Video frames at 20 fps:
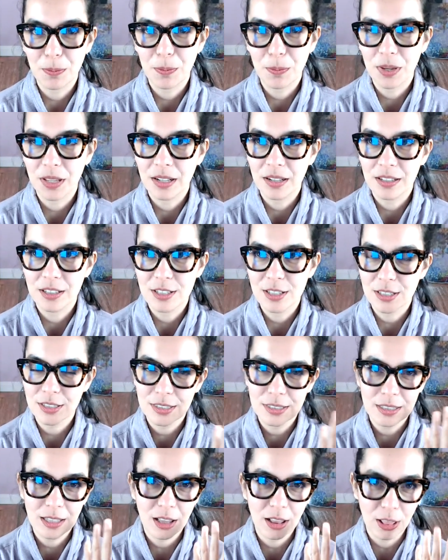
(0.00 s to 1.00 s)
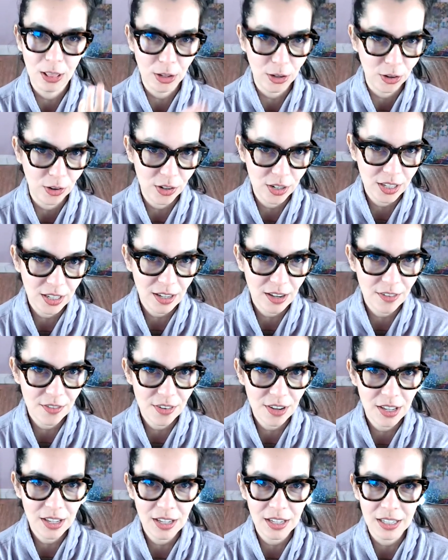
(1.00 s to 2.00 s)
but just the learning
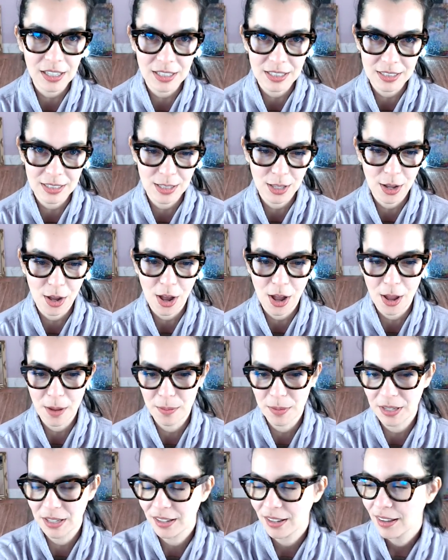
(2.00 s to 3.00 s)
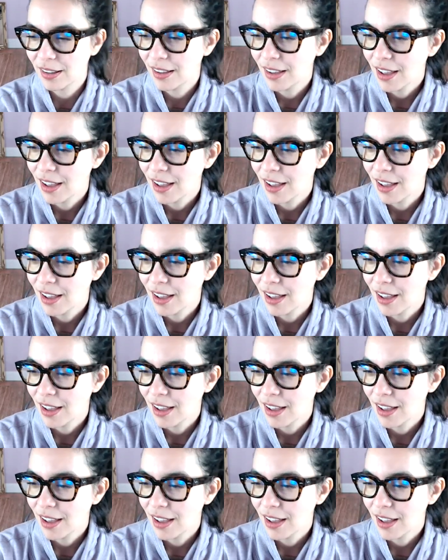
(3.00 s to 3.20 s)
of it is the hobby.